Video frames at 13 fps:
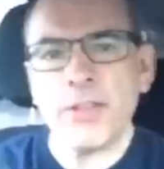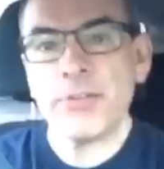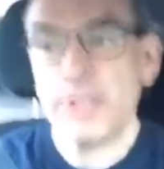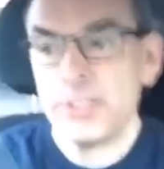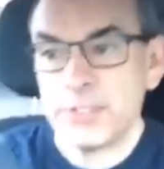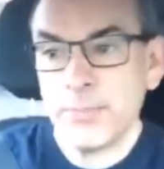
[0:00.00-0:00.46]

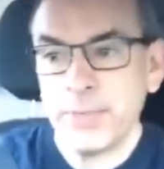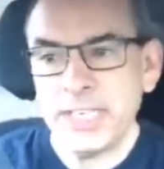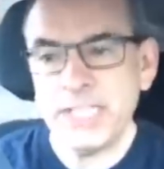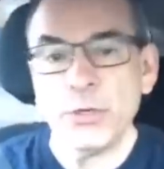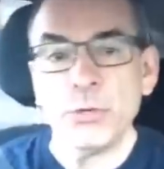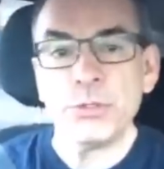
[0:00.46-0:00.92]
something
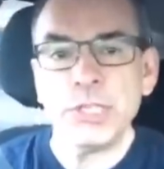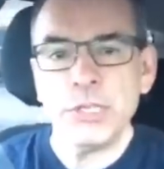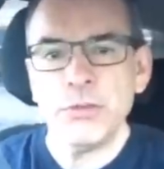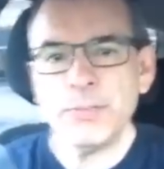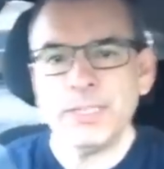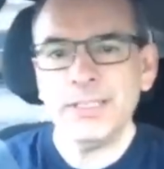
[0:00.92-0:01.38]
other than
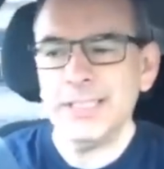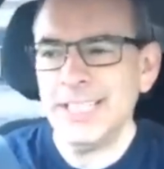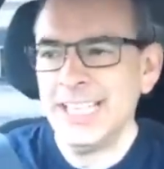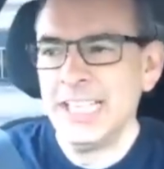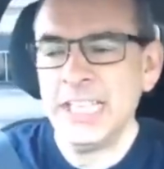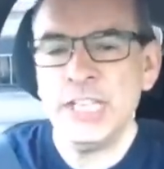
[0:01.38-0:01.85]
somebody
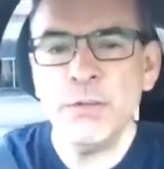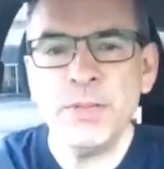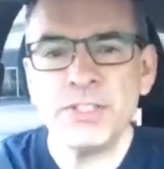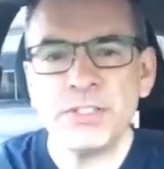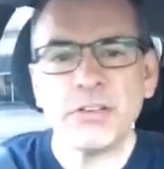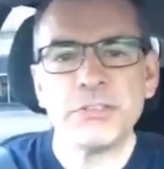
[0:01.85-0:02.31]
who's human.
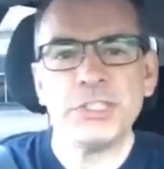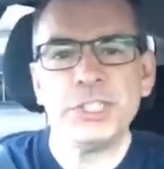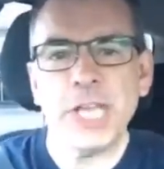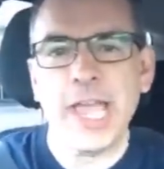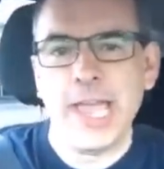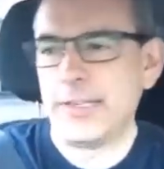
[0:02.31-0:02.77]

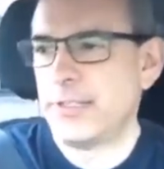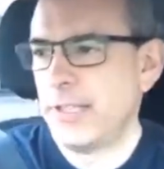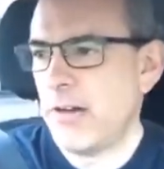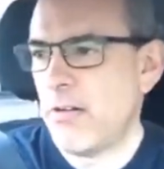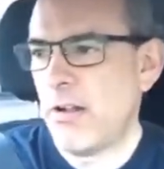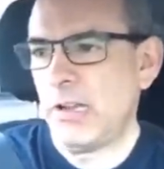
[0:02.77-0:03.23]
Humans are
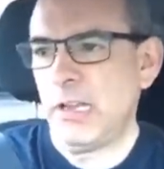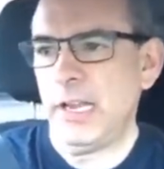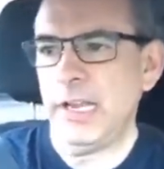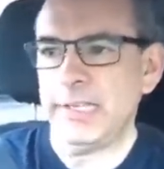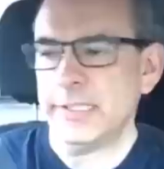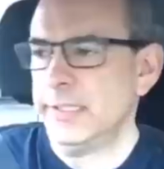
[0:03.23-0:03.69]

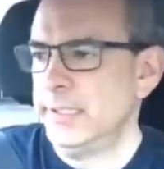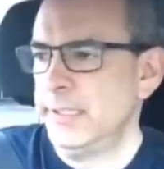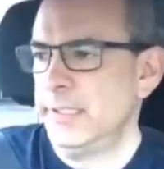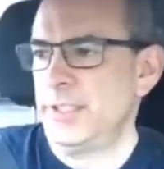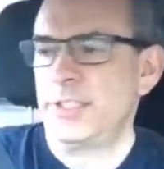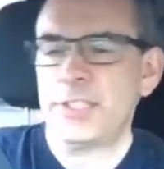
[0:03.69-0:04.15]
jacked. They're
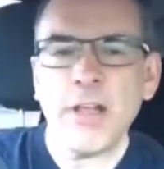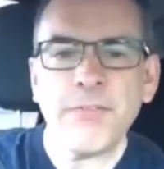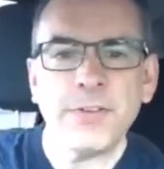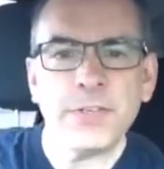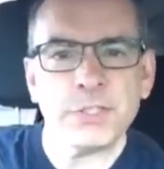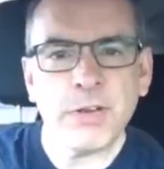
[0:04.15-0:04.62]
all like
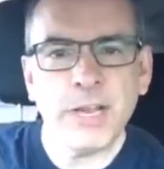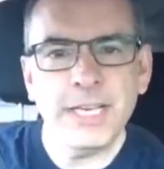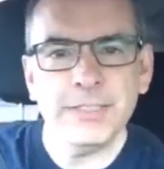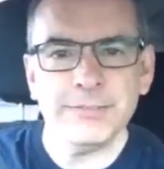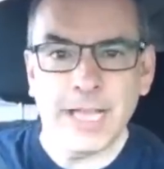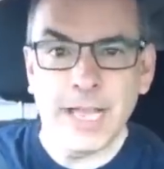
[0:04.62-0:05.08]

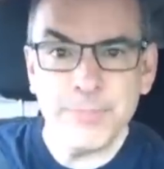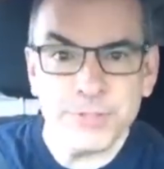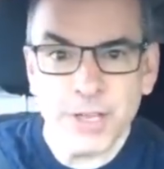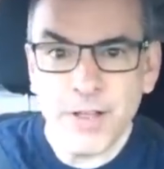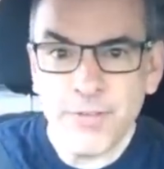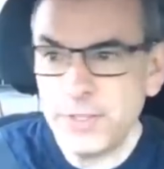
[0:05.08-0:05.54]
selfish,
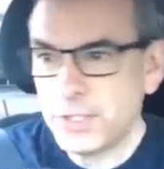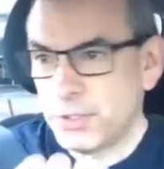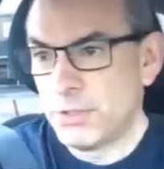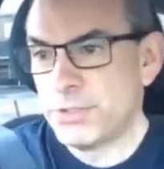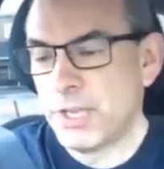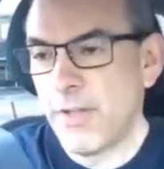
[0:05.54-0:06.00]
right?
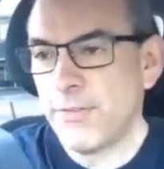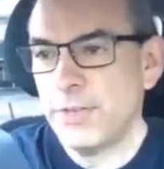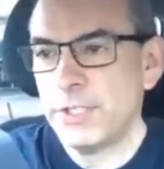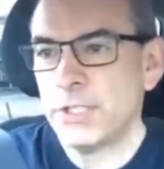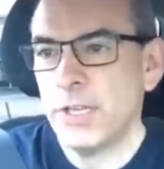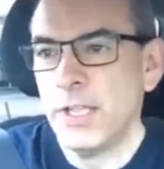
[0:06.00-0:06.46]
I'm
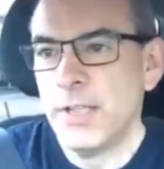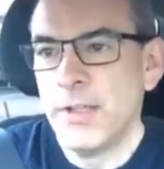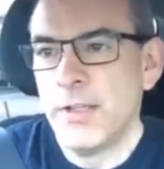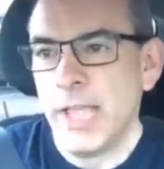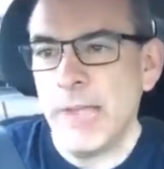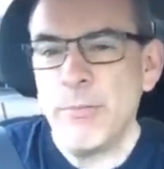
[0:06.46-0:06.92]
selfish, you're
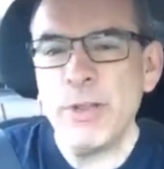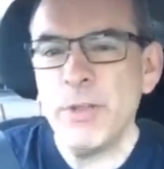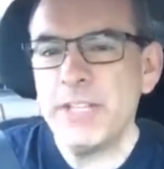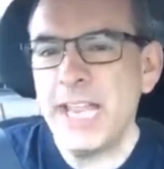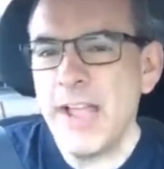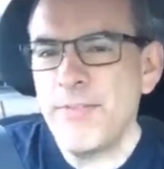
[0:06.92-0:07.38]
selfish.
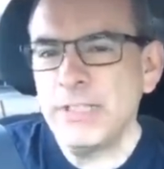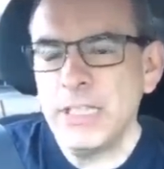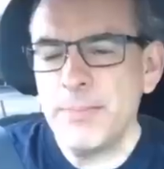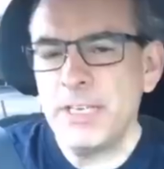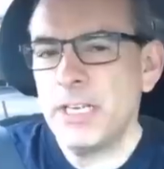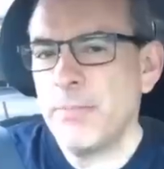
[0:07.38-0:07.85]

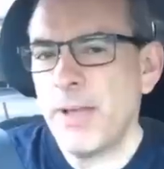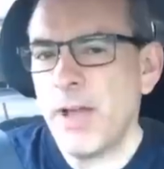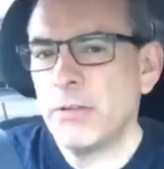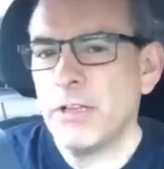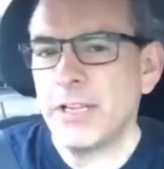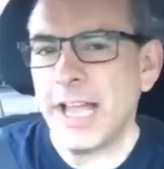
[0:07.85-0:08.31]
And we only
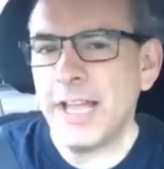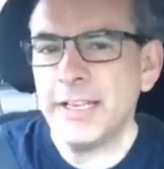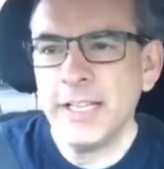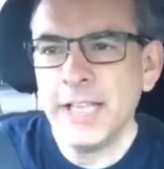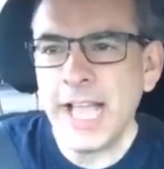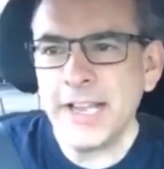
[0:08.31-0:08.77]
have a limited
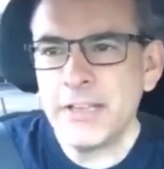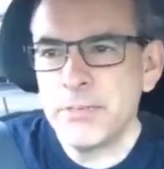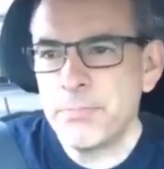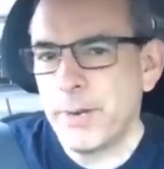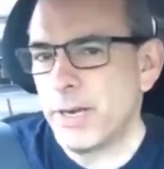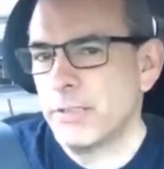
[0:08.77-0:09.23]
amount.
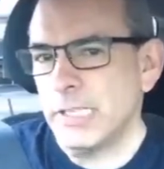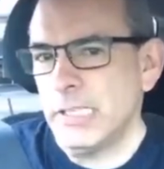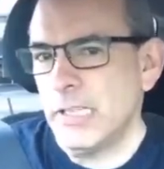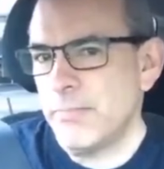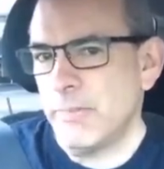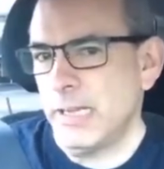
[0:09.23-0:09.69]
Look, I
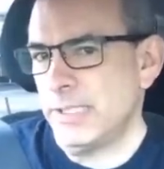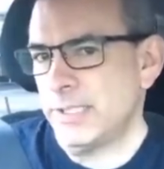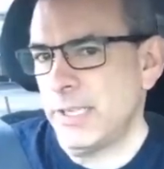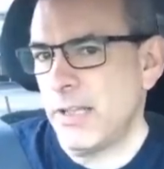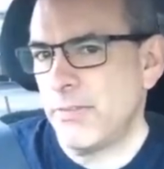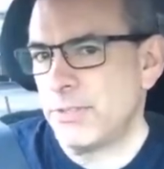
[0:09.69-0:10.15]
could
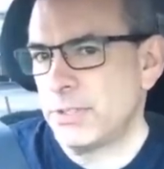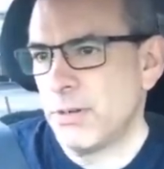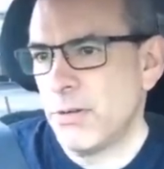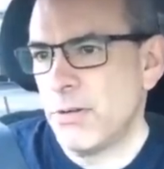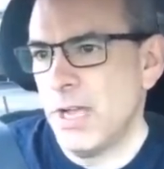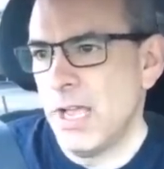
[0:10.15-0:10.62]
barely love
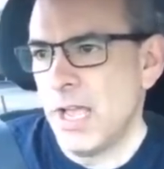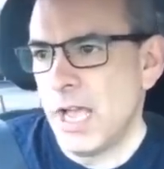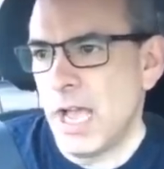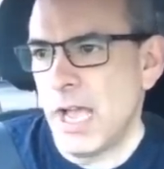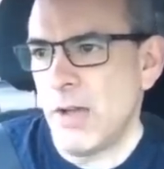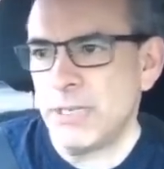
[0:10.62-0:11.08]

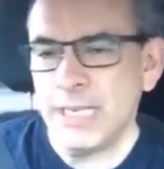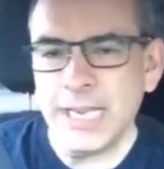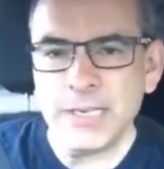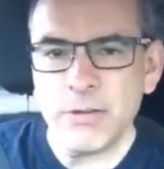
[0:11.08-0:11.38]
myself, so